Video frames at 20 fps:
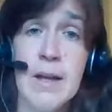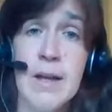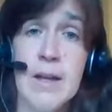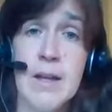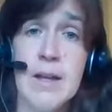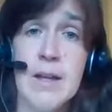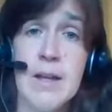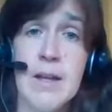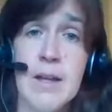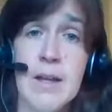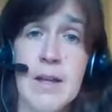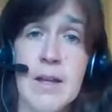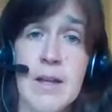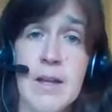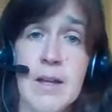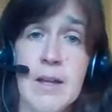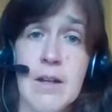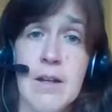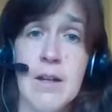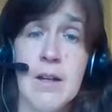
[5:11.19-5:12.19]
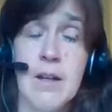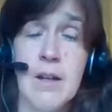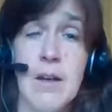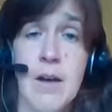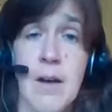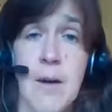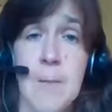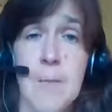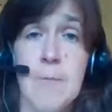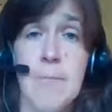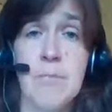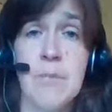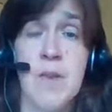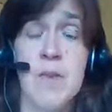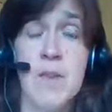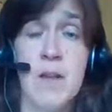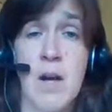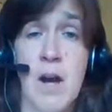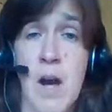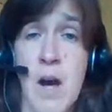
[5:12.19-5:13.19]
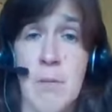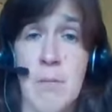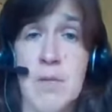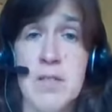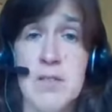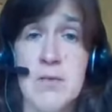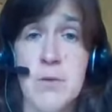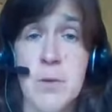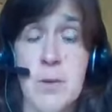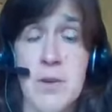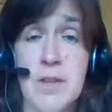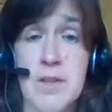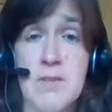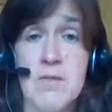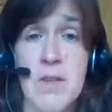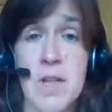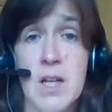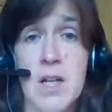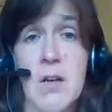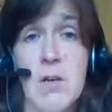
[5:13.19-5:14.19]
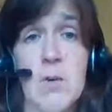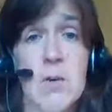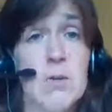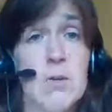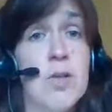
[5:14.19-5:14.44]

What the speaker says: in the comments for this video.